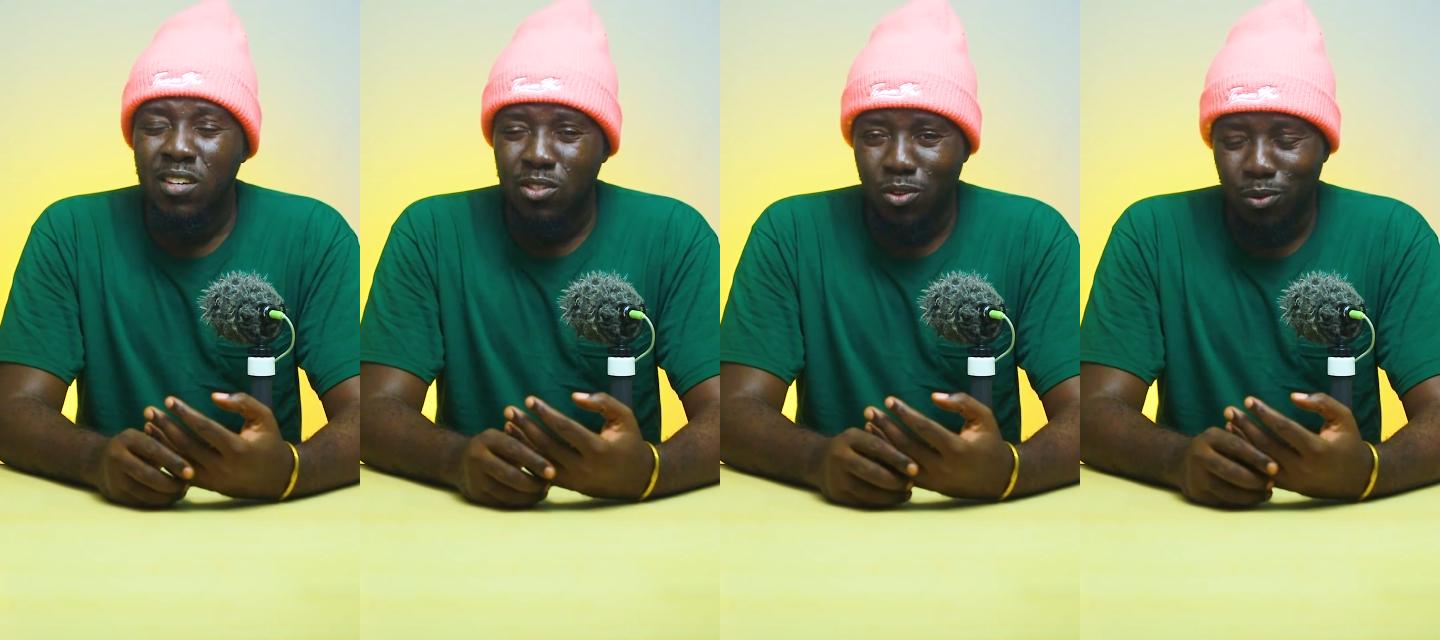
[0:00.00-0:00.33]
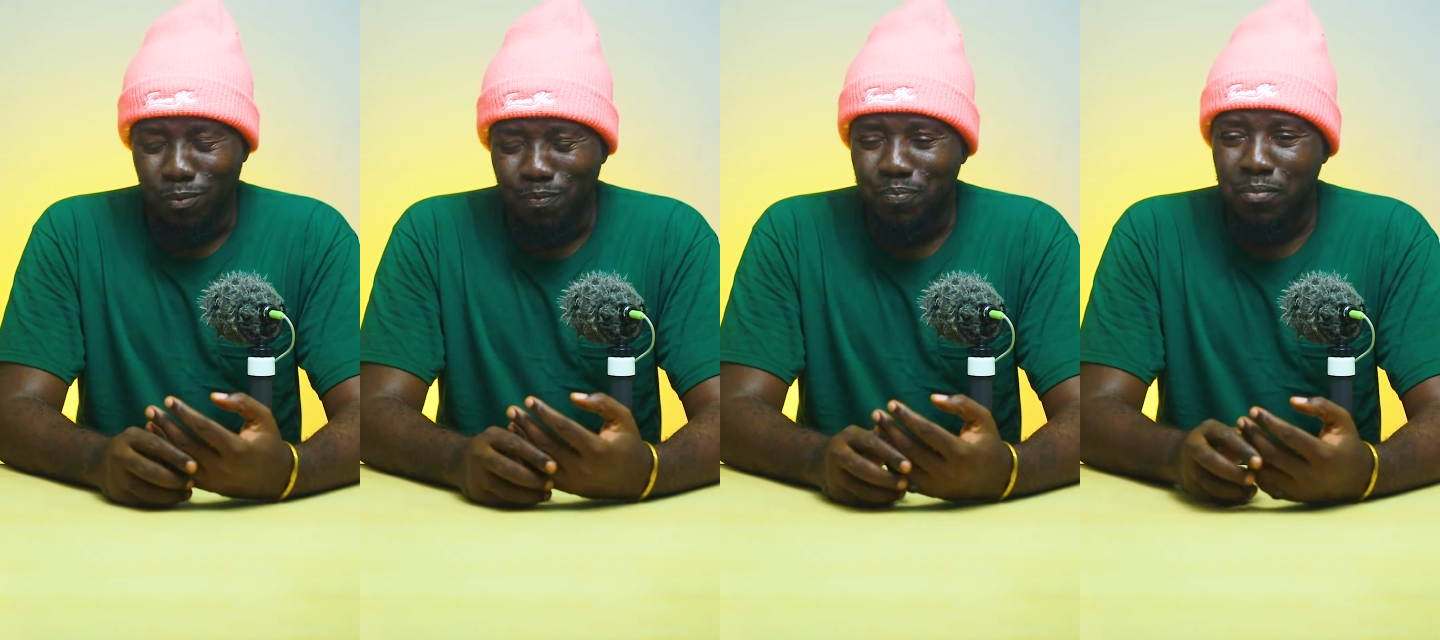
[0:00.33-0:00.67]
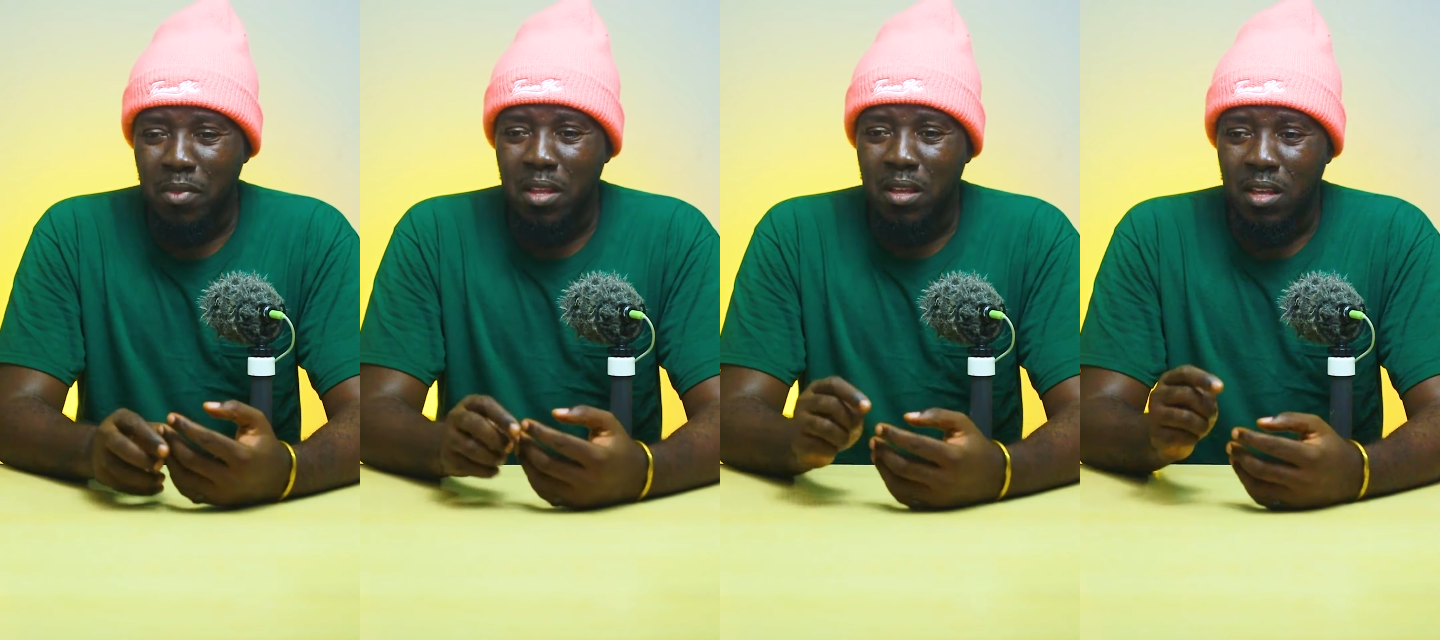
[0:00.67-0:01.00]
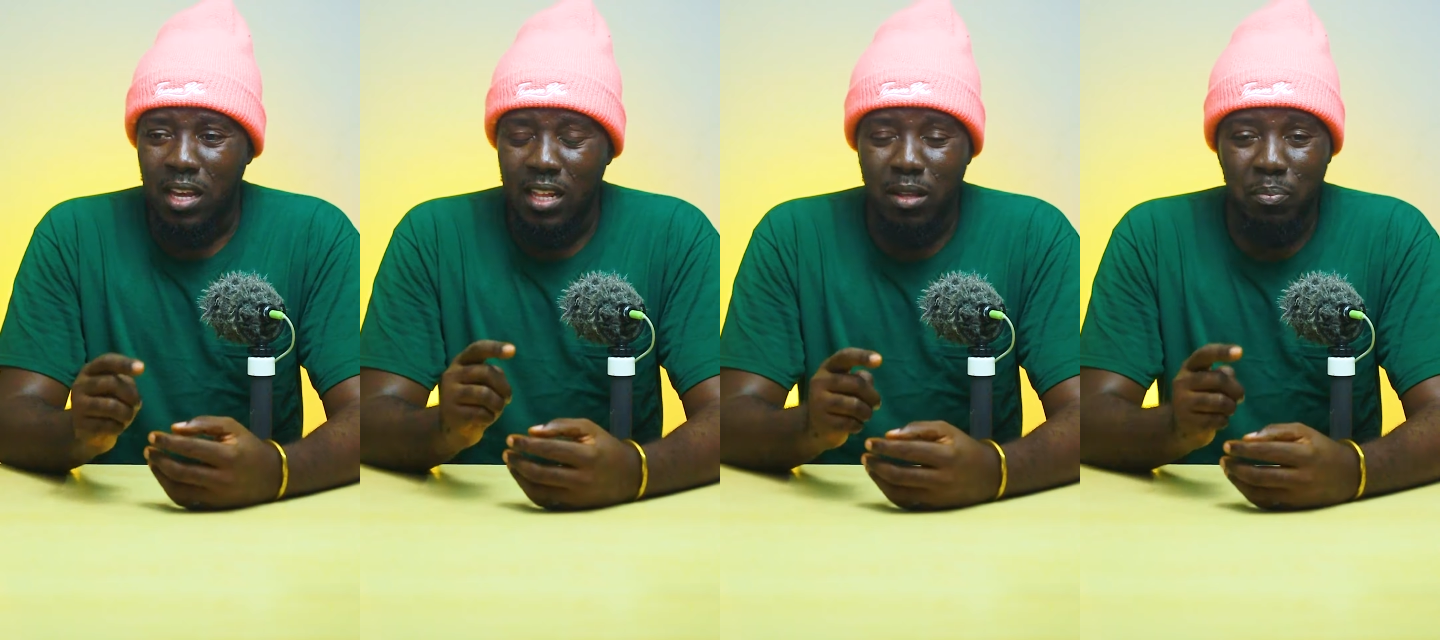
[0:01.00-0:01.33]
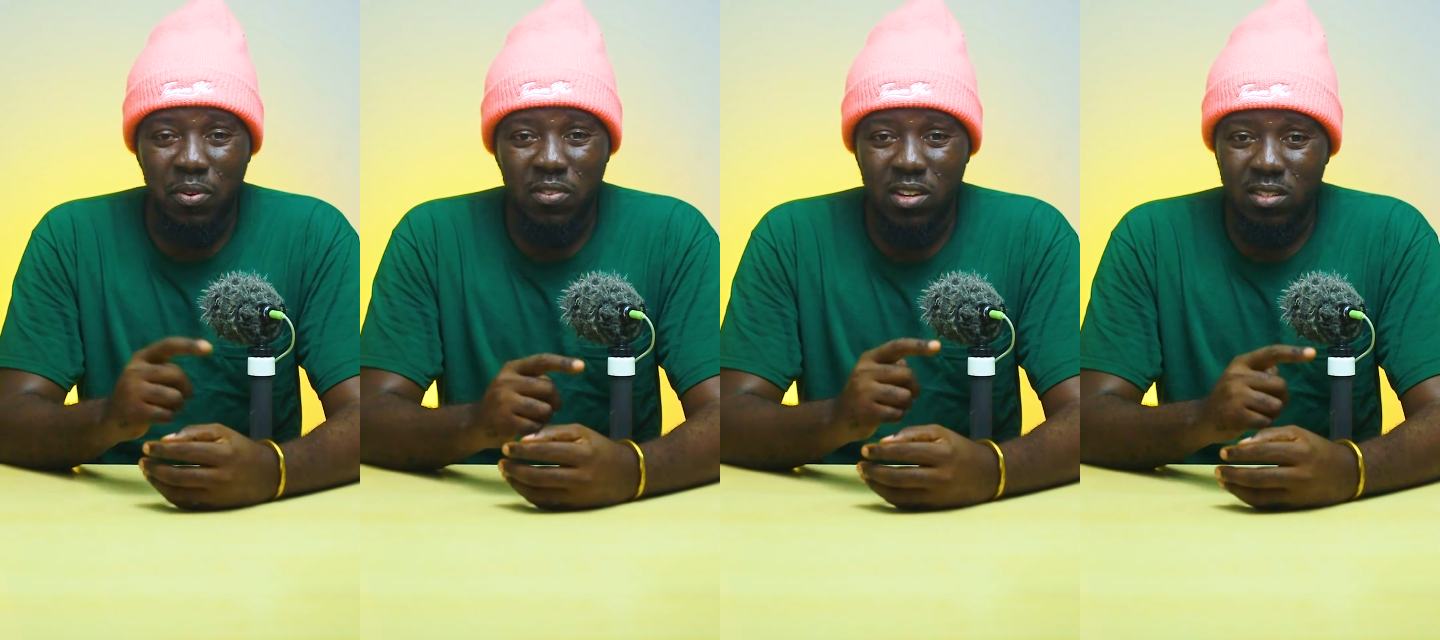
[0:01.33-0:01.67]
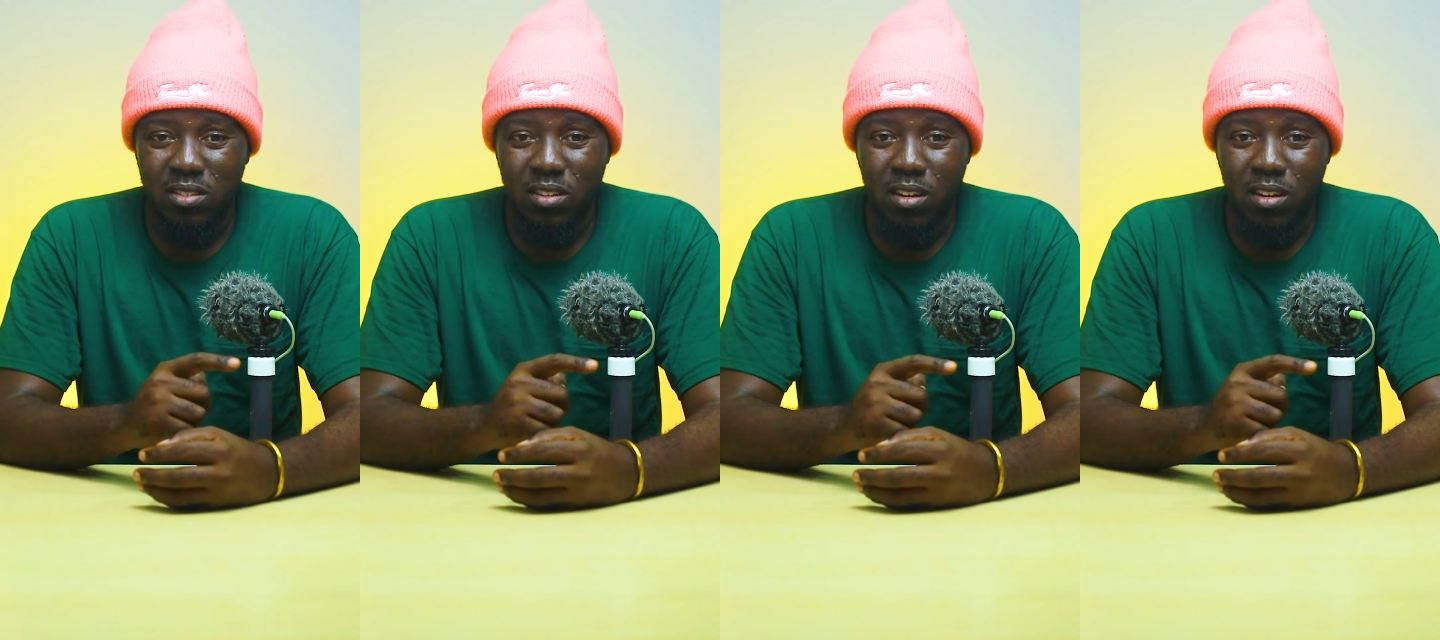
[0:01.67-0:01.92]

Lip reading: So in the previous,